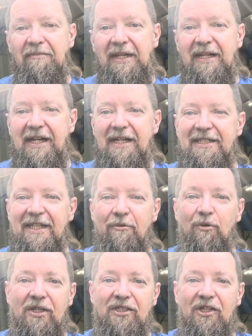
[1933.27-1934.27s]
because it
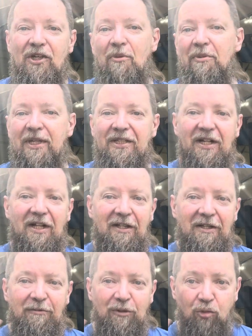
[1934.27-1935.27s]
wasn't opening till
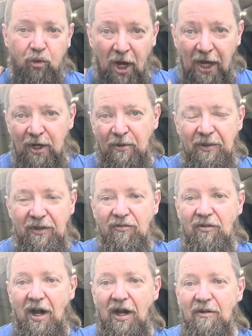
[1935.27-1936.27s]
it was wide open
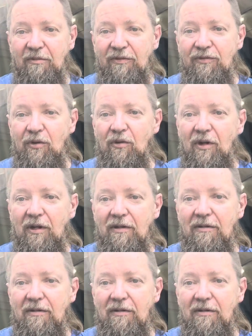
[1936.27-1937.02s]
throttle before.